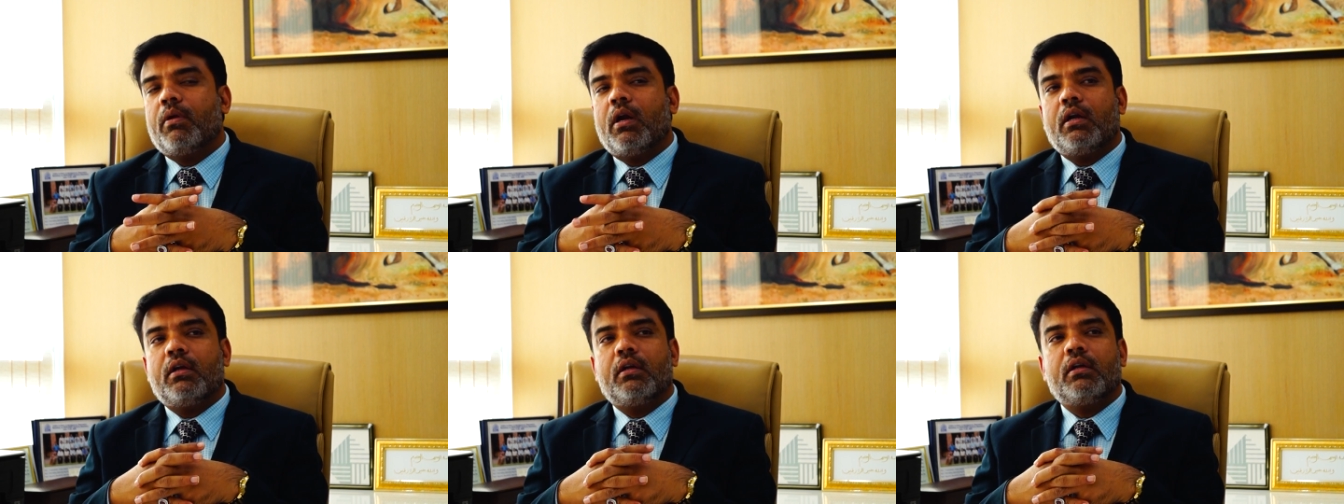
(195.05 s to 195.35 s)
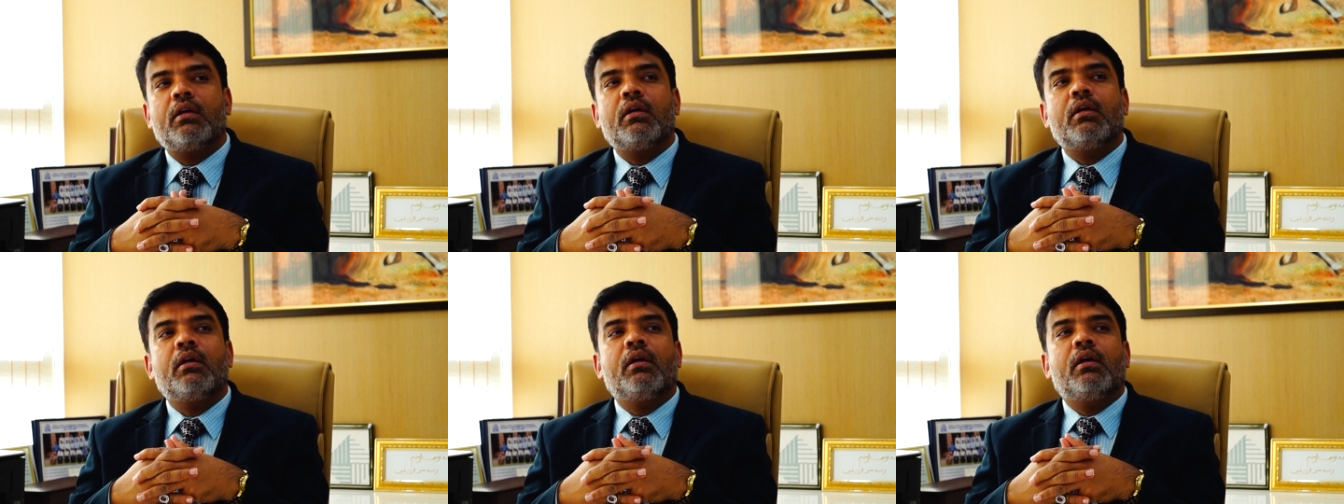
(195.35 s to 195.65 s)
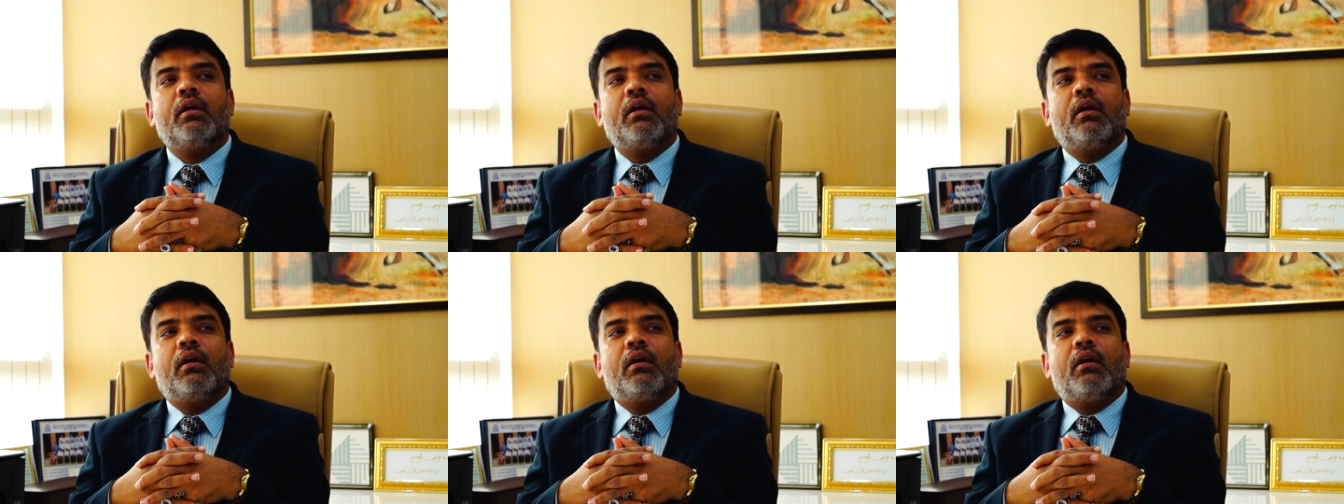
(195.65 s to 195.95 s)
plant
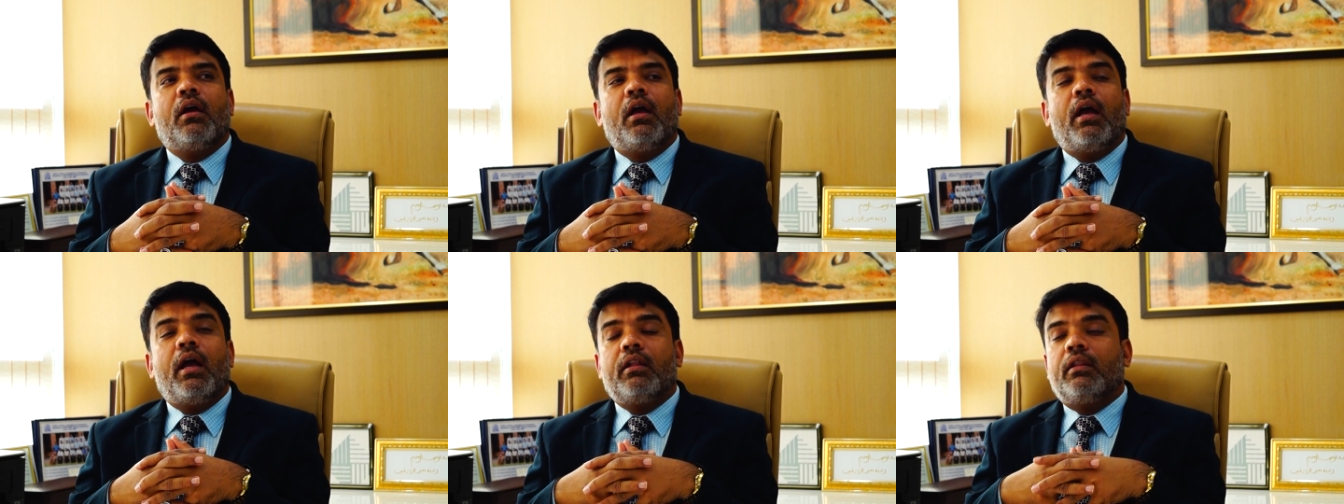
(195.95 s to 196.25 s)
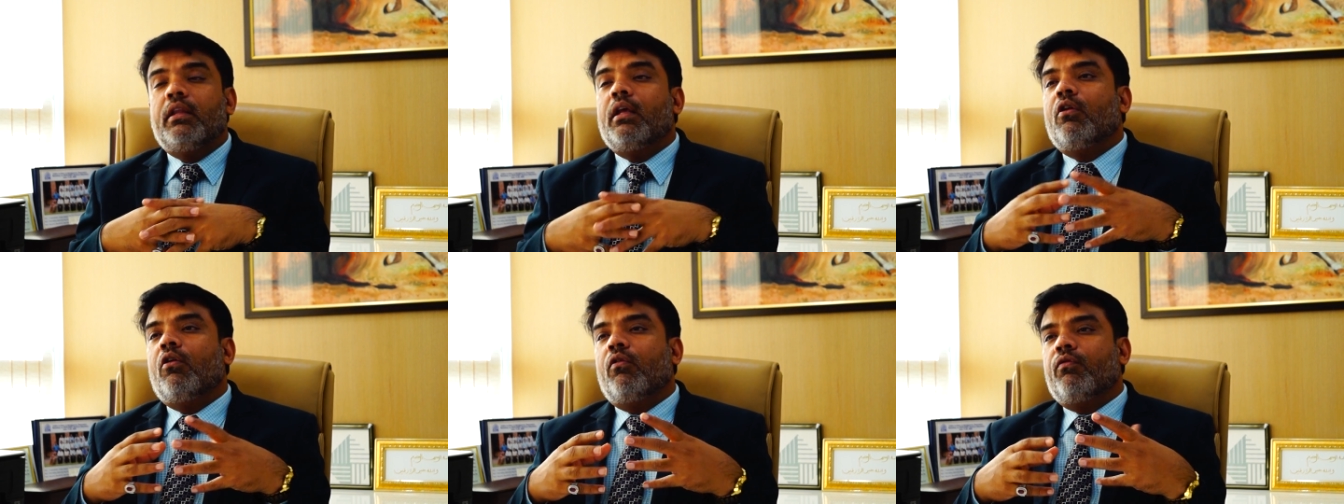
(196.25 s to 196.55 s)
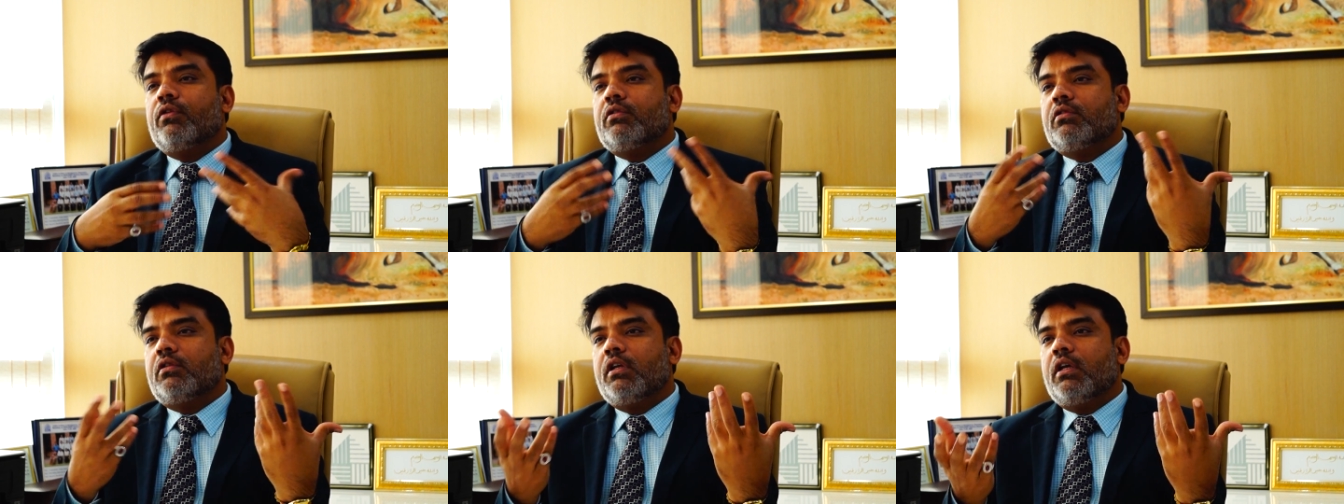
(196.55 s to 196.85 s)
and then
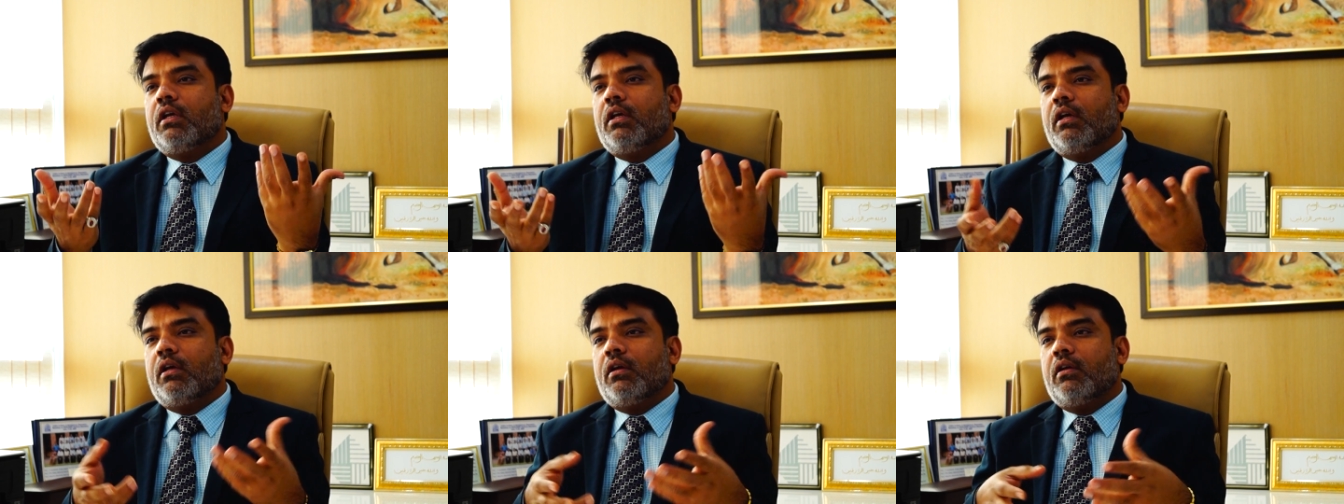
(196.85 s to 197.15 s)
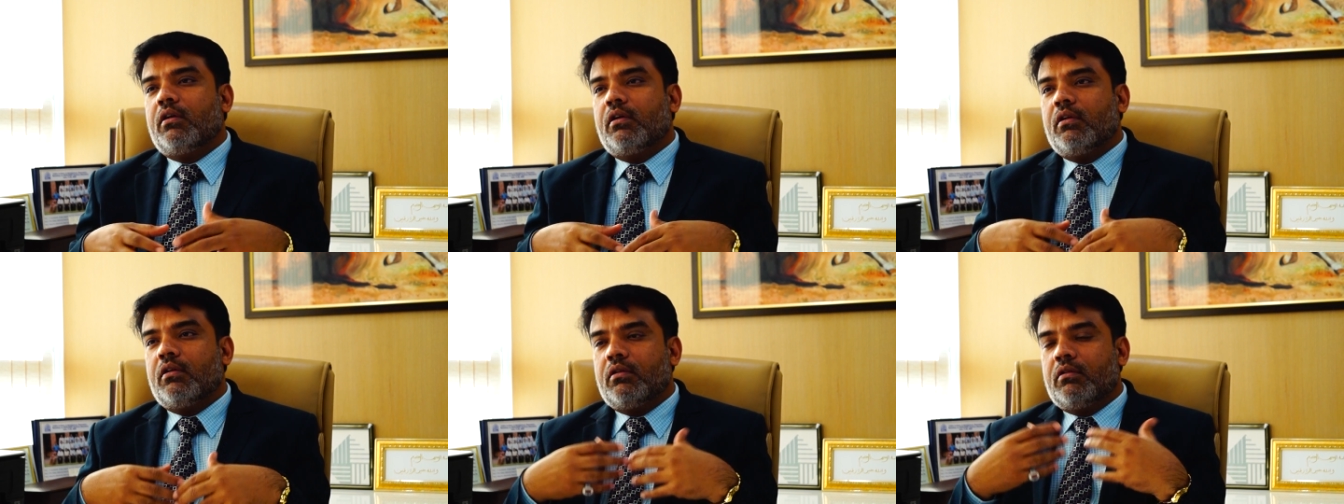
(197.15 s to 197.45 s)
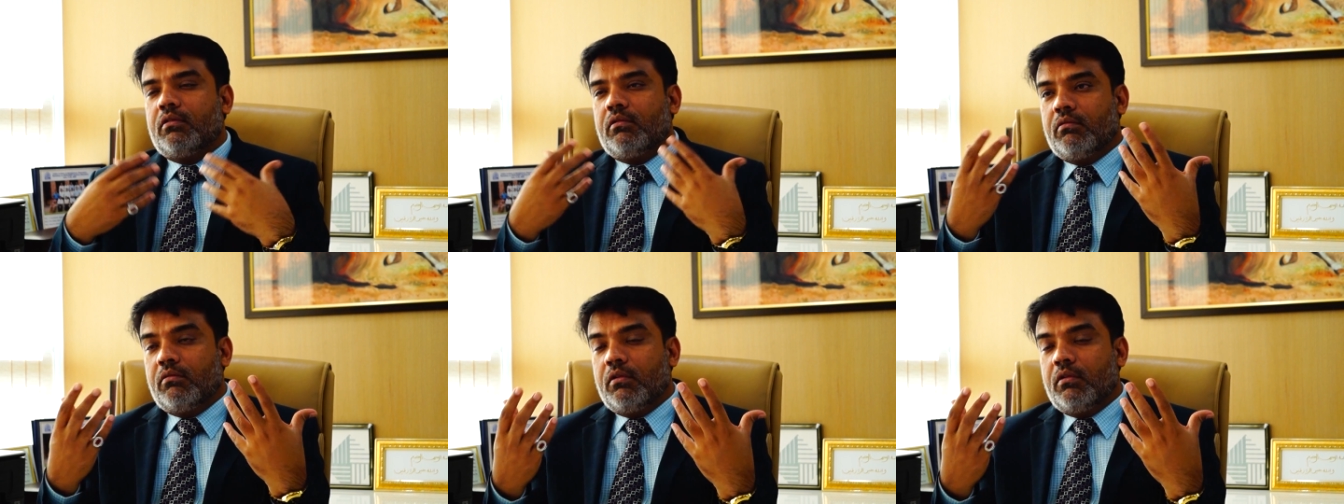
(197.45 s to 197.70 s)
obviously uh,